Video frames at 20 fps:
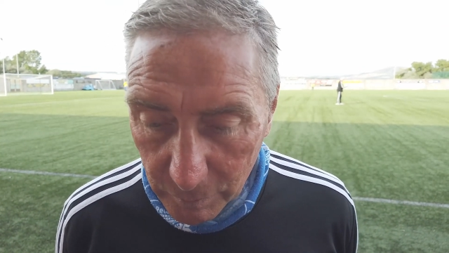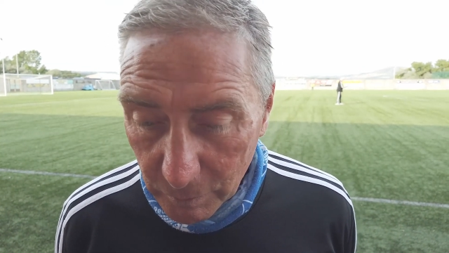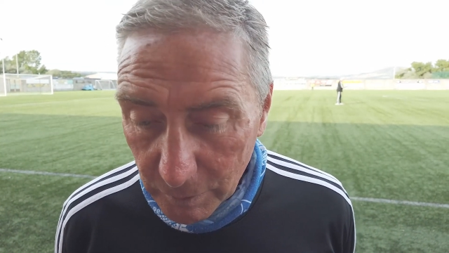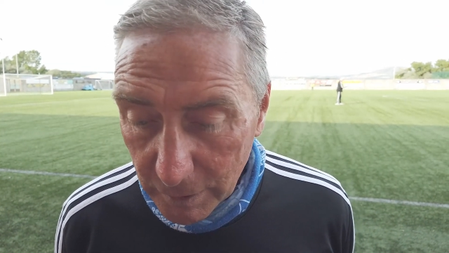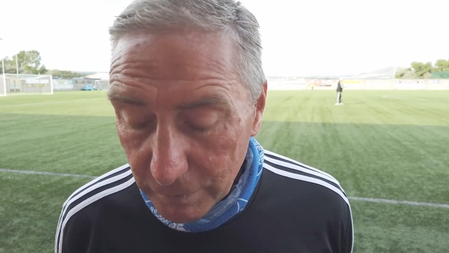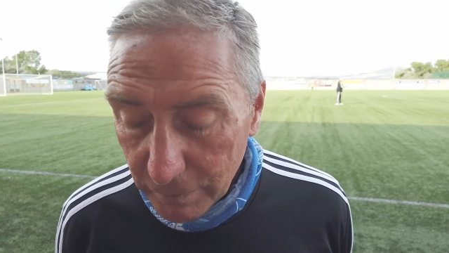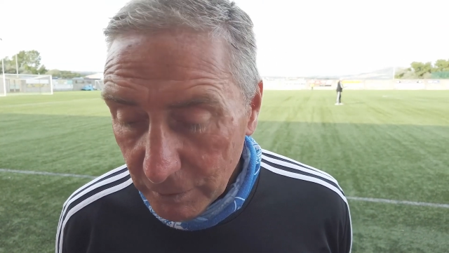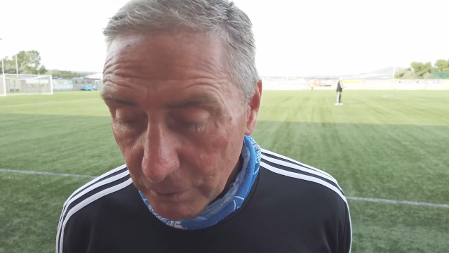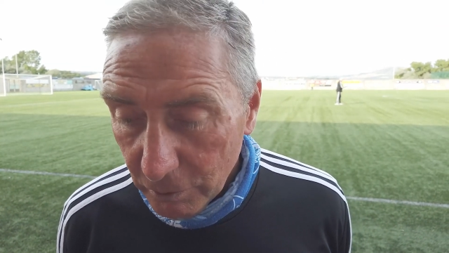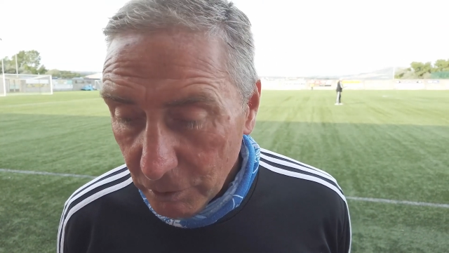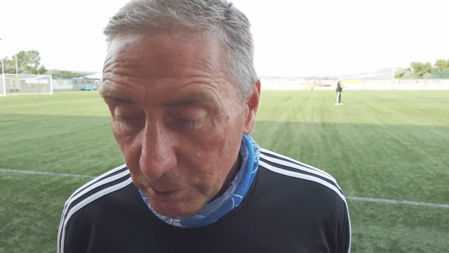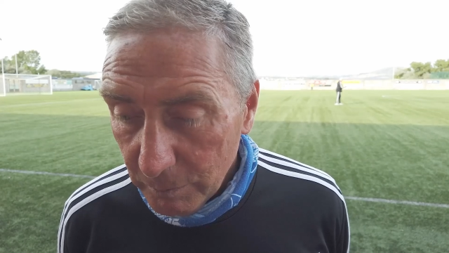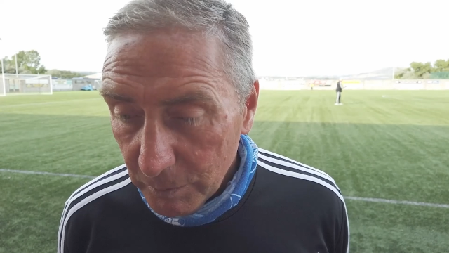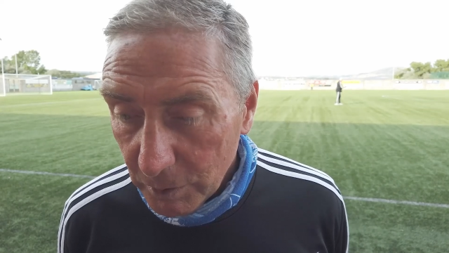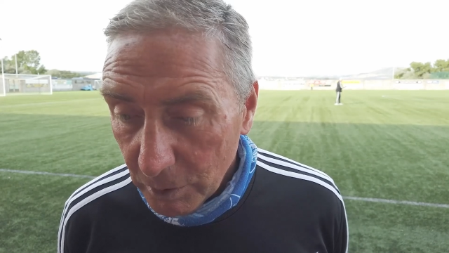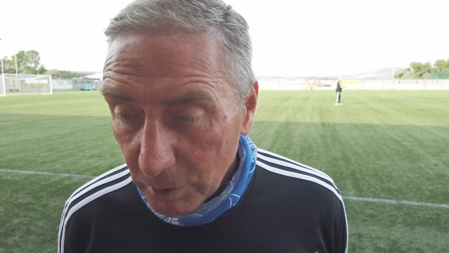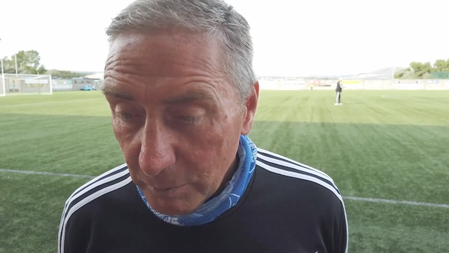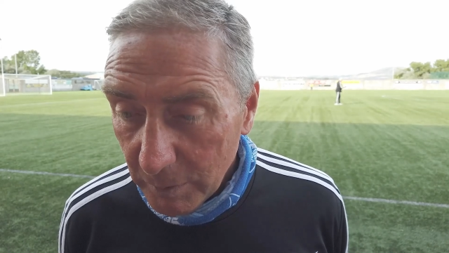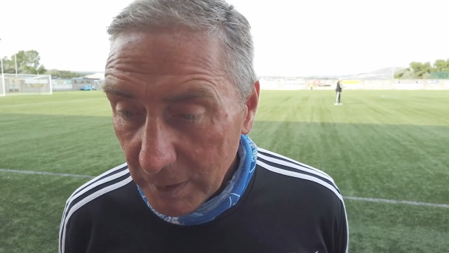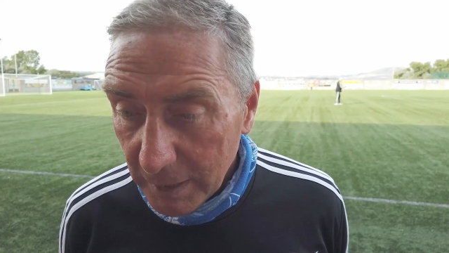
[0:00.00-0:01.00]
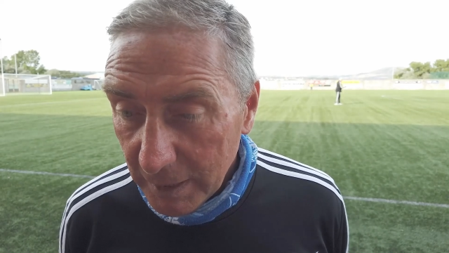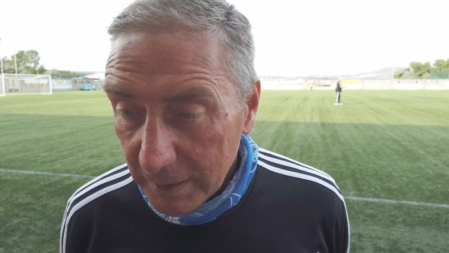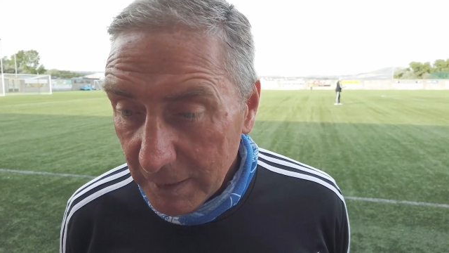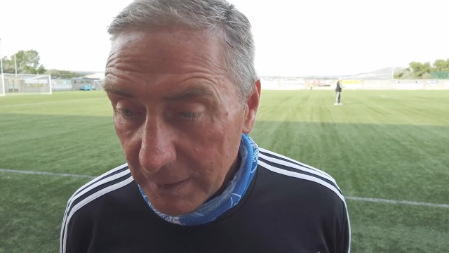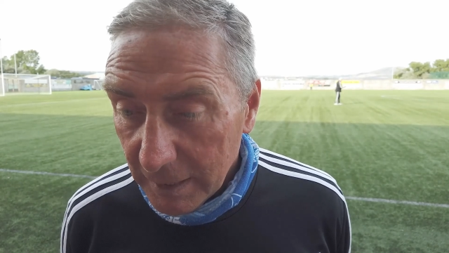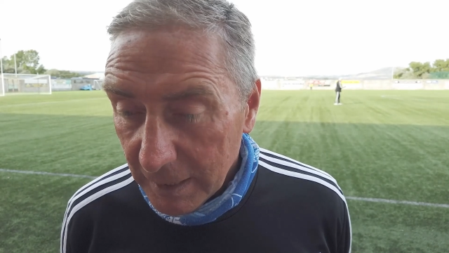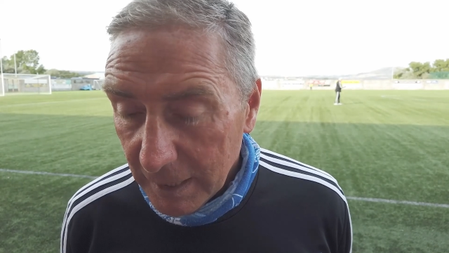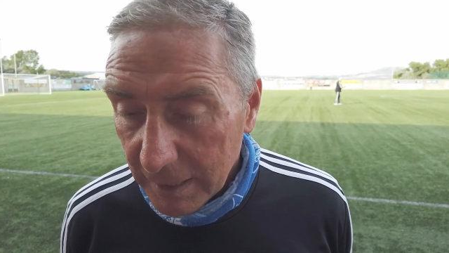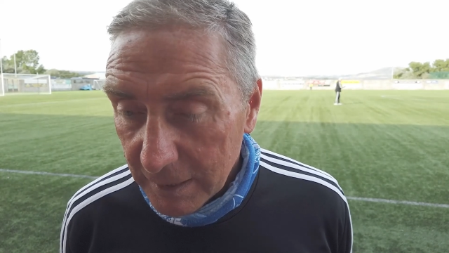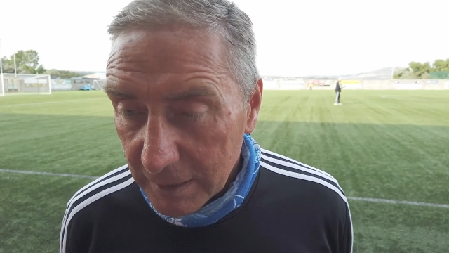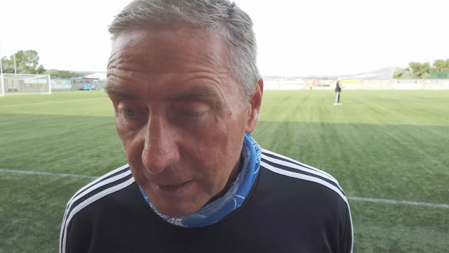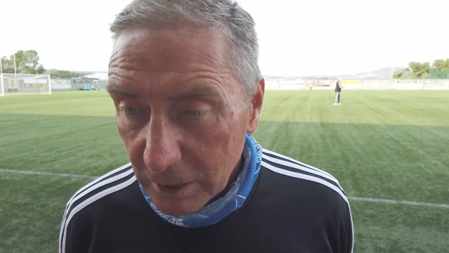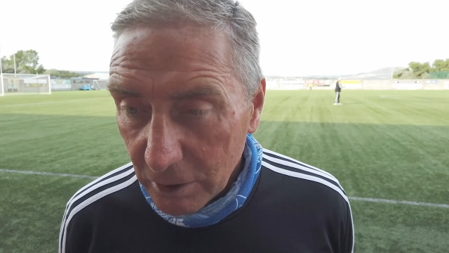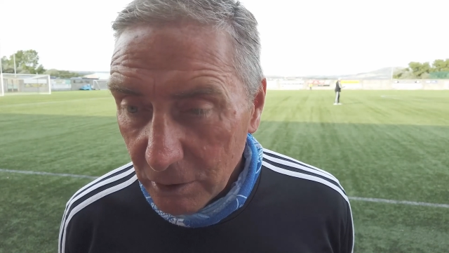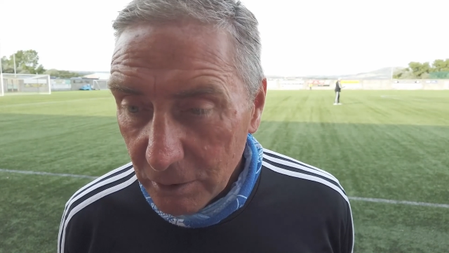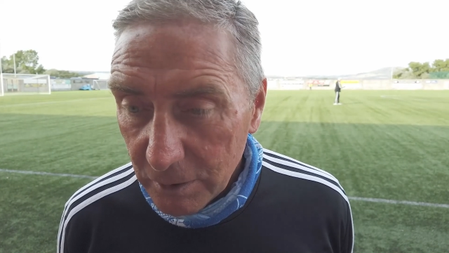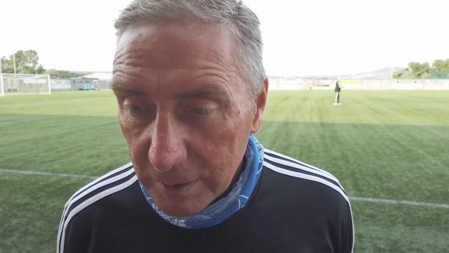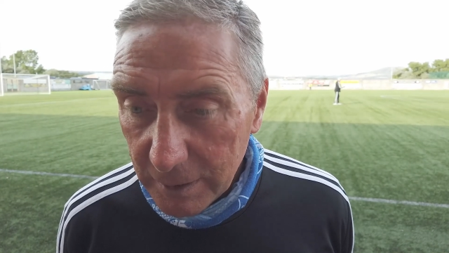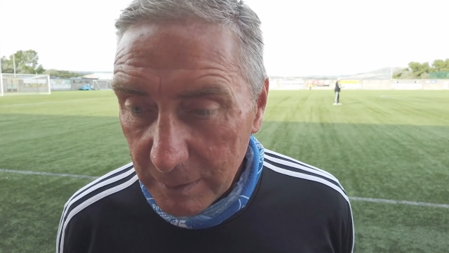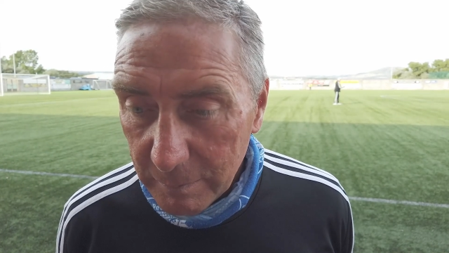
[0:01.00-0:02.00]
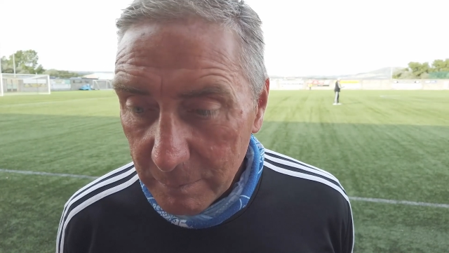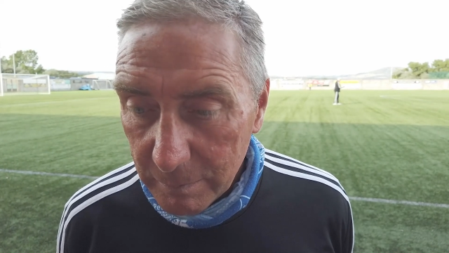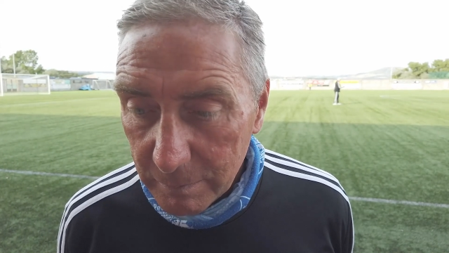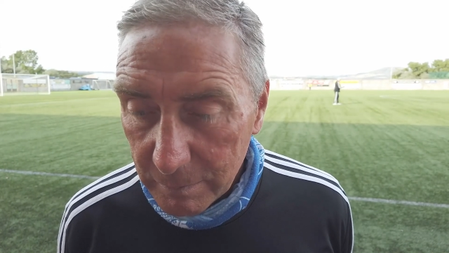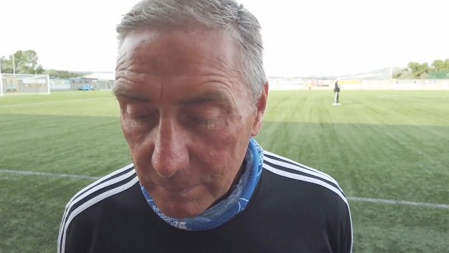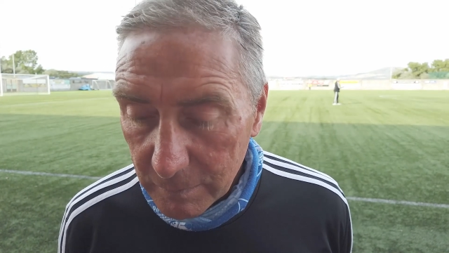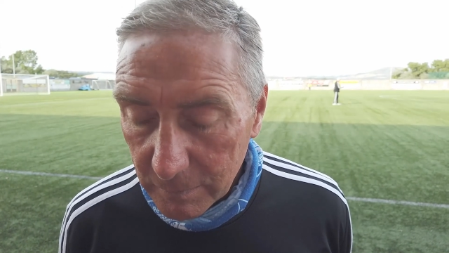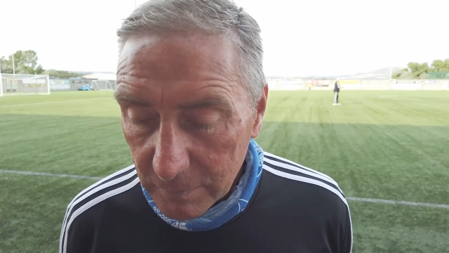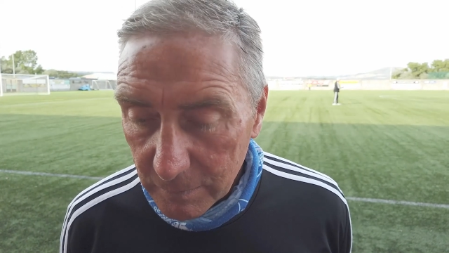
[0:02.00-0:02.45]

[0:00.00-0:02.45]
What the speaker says: come away from home, dominated against a good team.